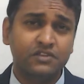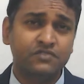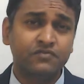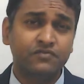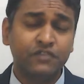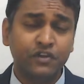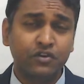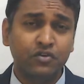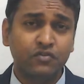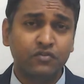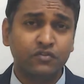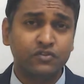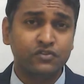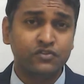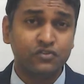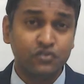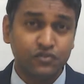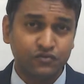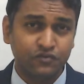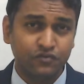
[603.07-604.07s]
video was
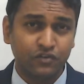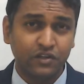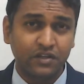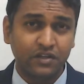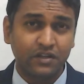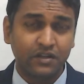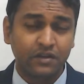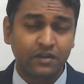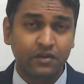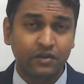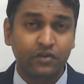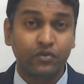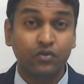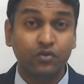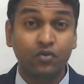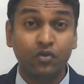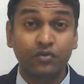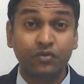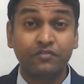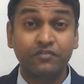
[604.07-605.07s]
useful,
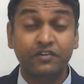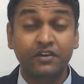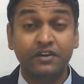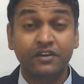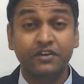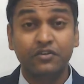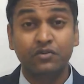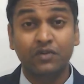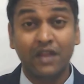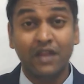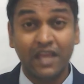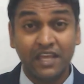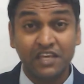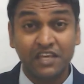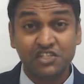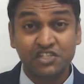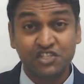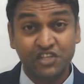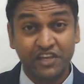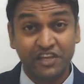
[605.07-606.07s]
Don't forget to
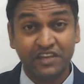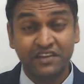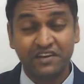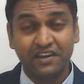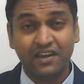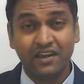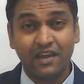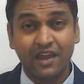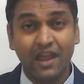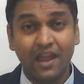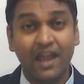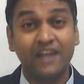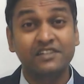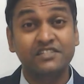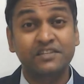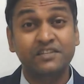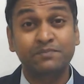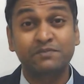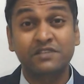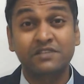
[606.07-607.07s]
like, share, and
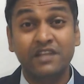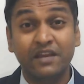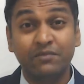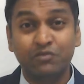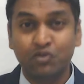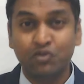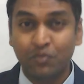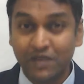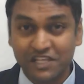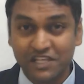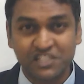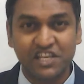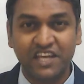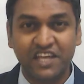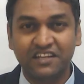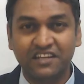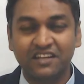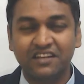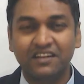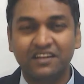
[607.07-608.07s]
subscribe to my
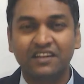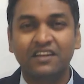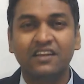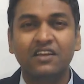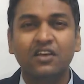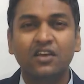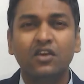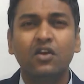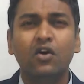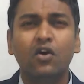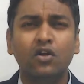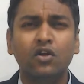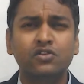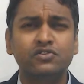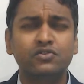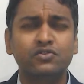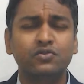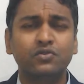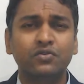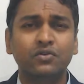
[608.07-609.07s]
channel.
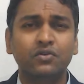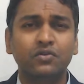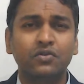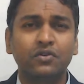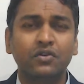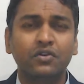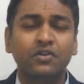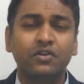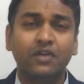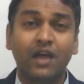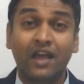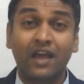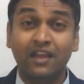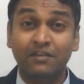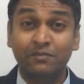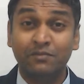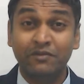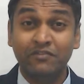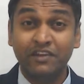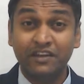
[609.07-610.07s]
Also,
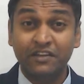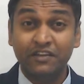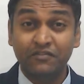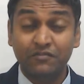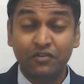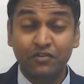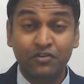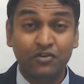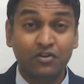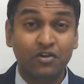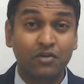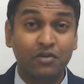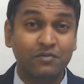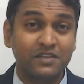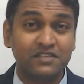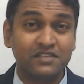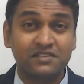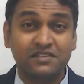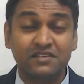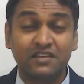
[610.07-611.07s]
I'll be waiting for your
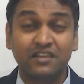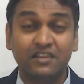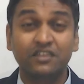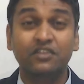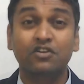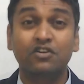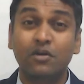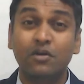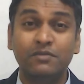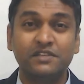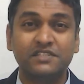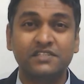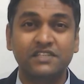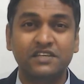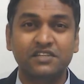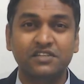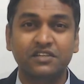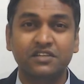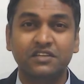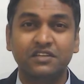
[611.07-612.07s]
comments in the comment
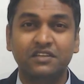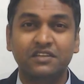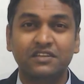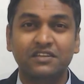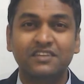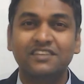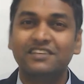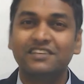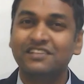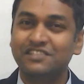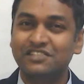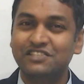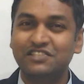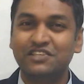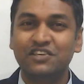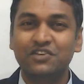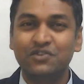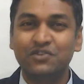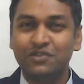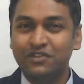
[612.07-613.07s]
section.
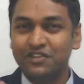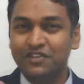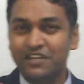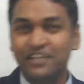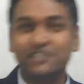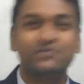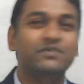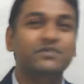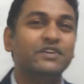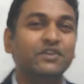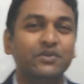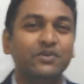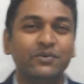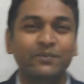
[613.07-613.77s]
See you in the next video.